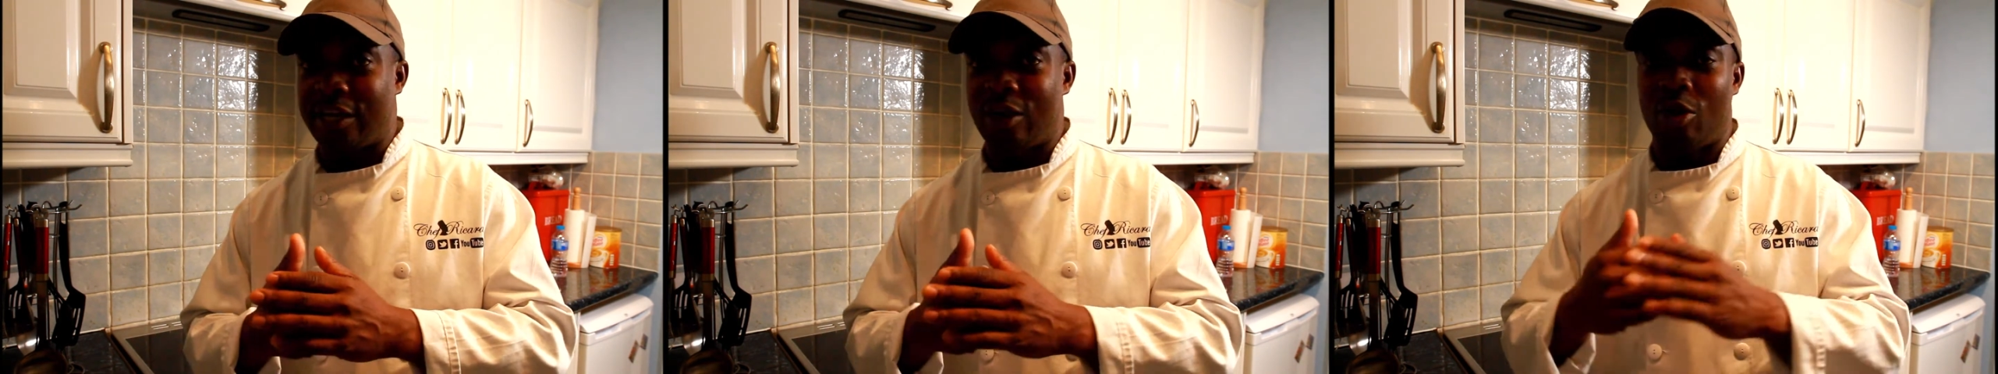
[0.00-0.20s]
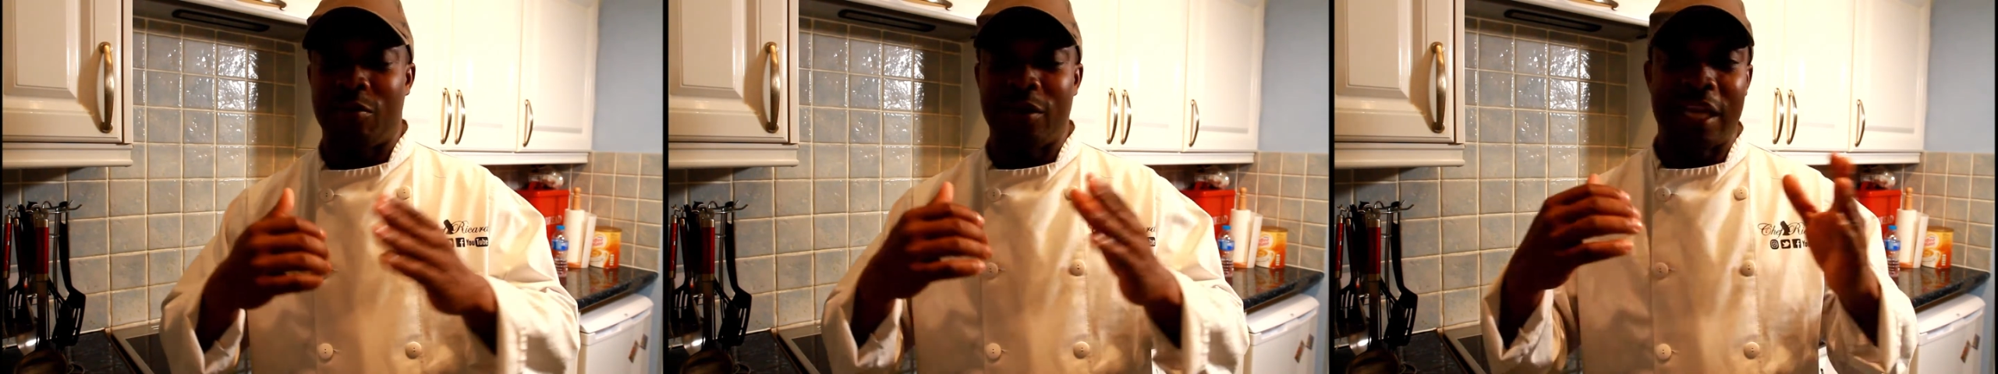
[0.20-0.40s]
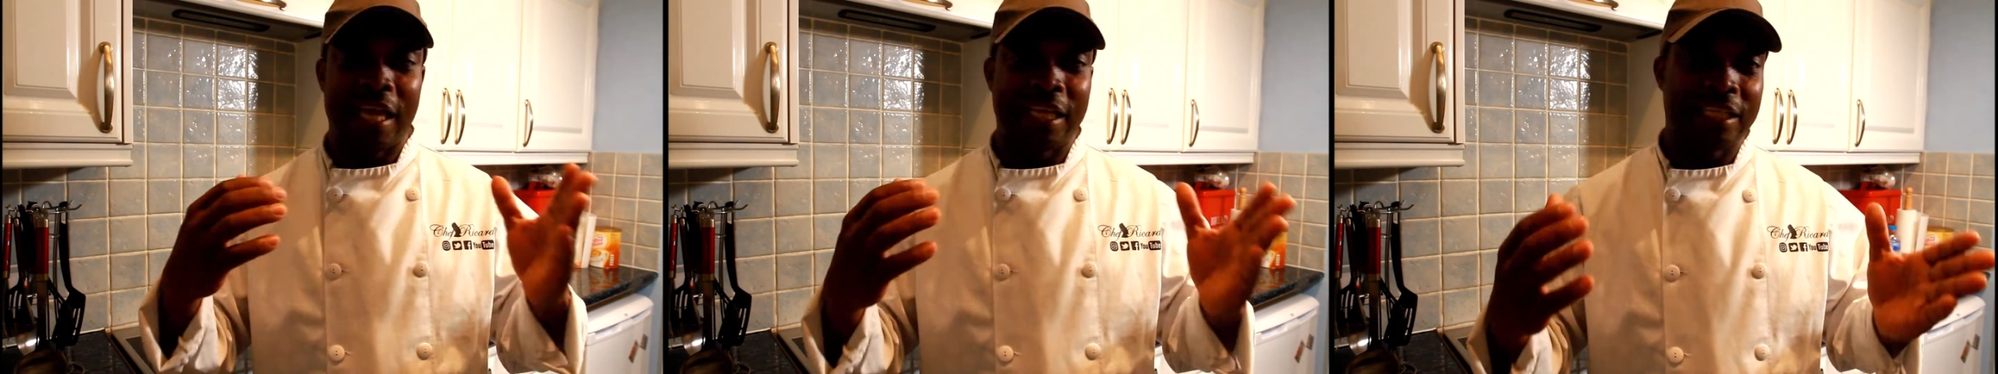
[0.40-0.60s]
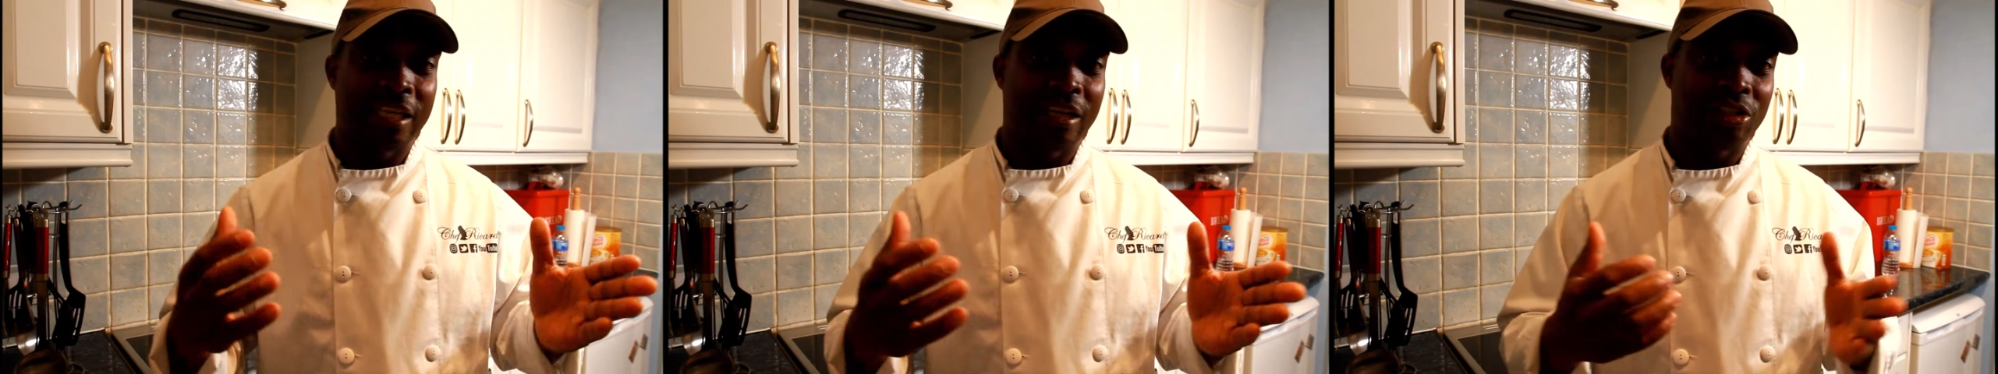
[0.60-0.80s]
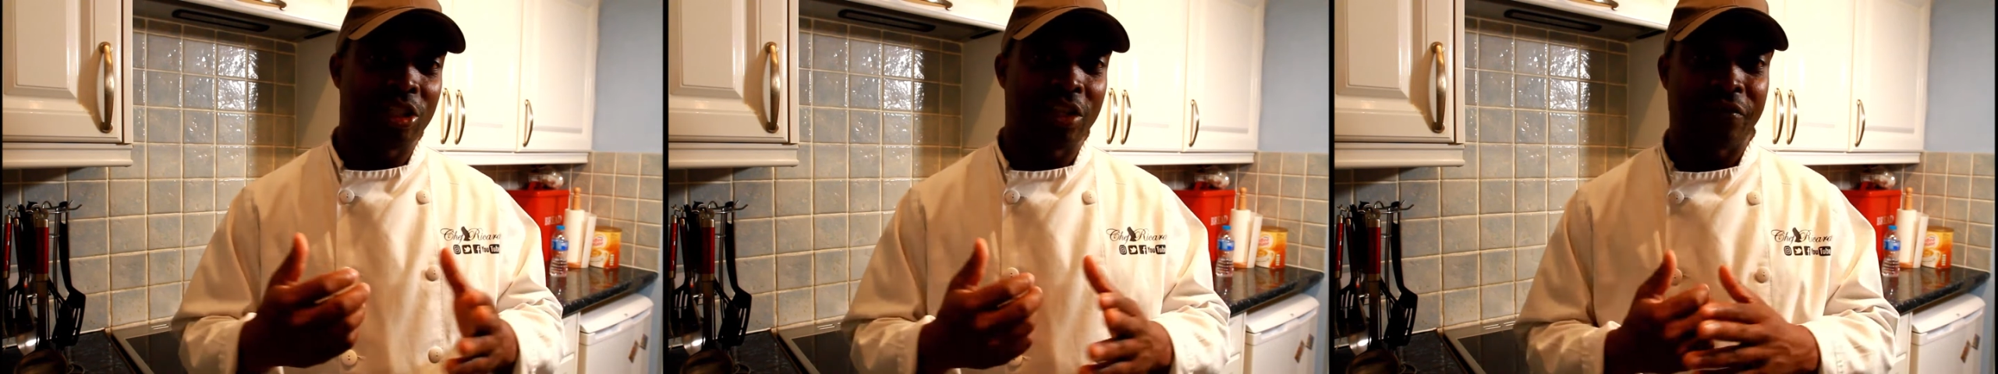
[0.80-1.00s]
updated
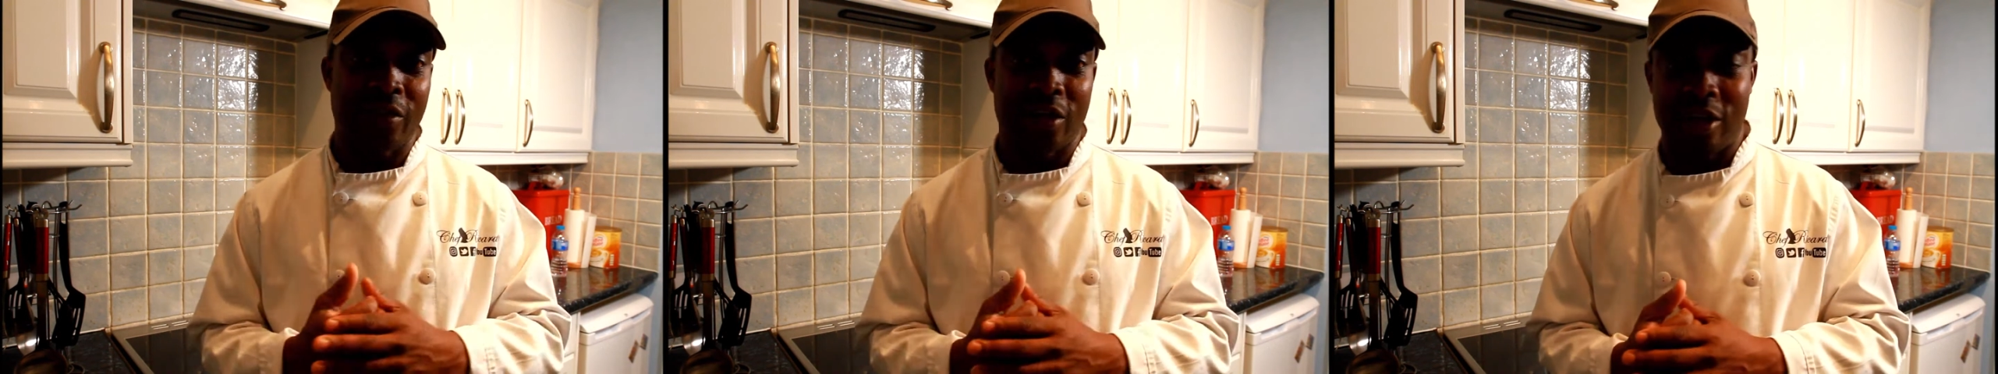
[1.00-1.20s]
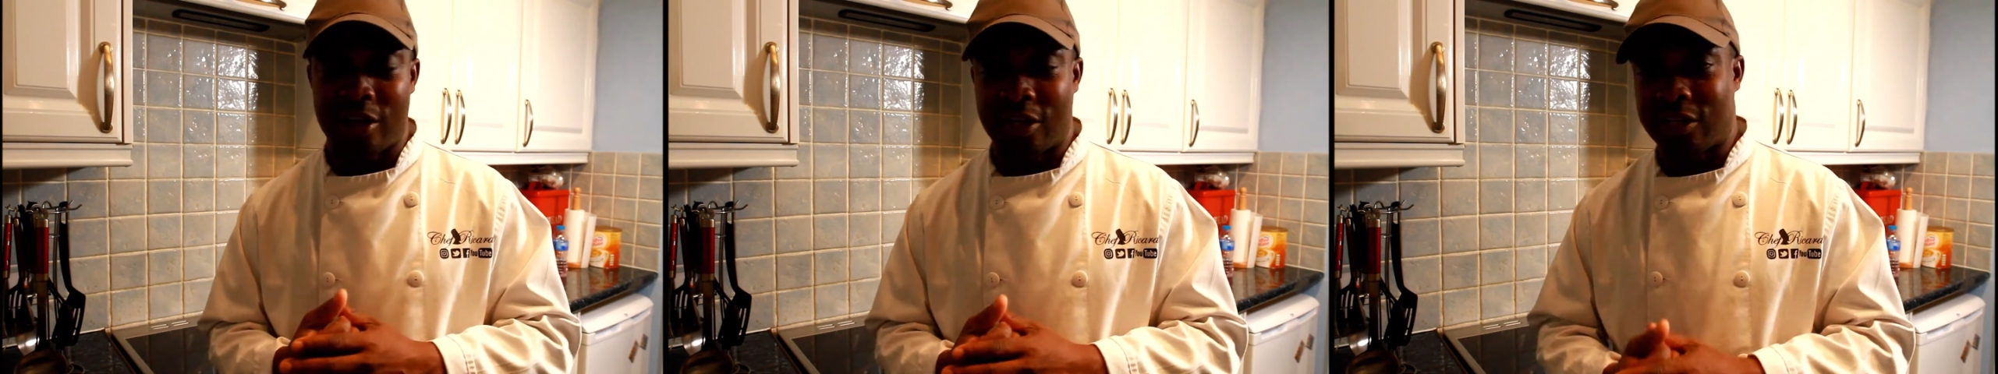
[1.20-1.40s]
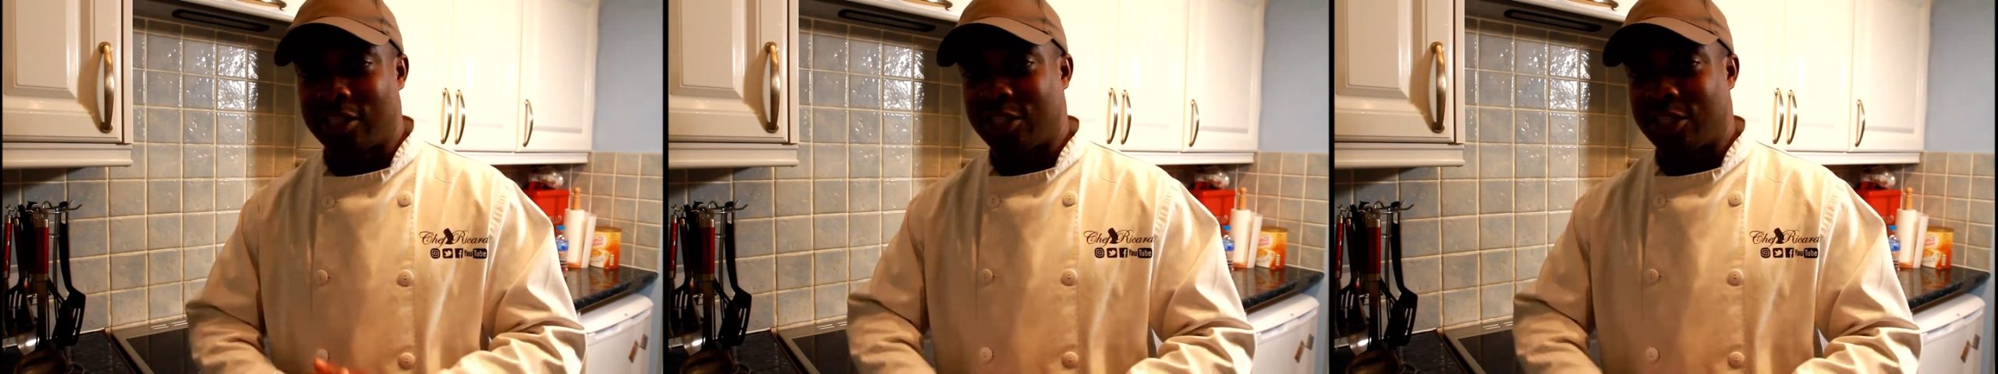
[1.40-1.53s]
on Chef Ricardo,